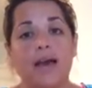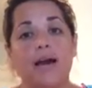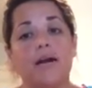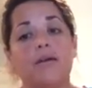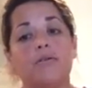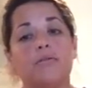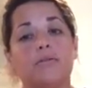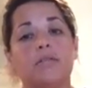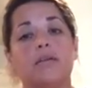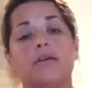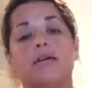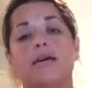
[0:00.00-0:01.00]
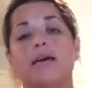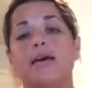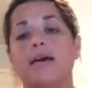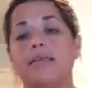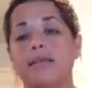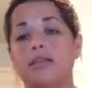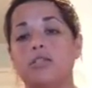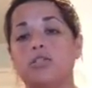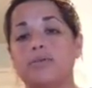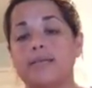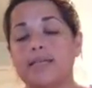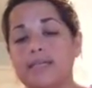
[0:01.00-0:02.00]
out and then
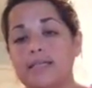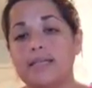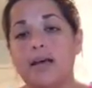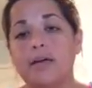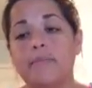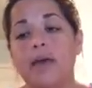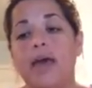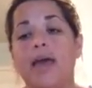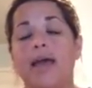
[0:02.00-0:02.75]
stringing some.